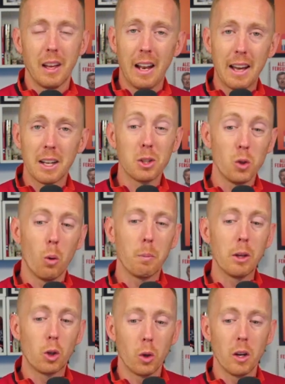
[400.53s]
Elanga's
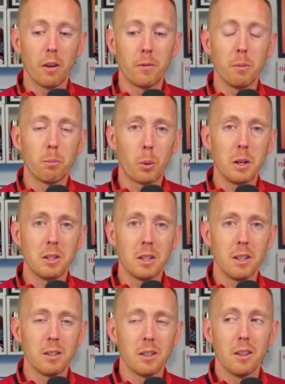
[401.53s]
not been good enough in
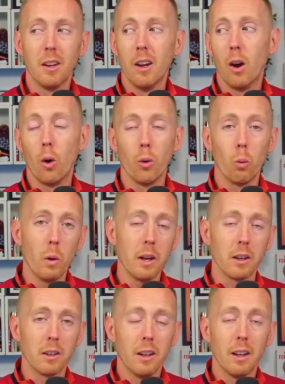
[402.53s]
pre-season on the
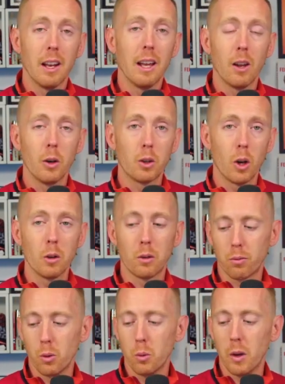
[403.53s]
wing, let alone going
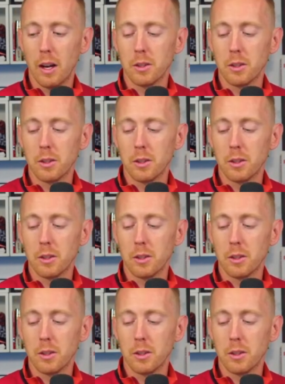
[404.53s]
through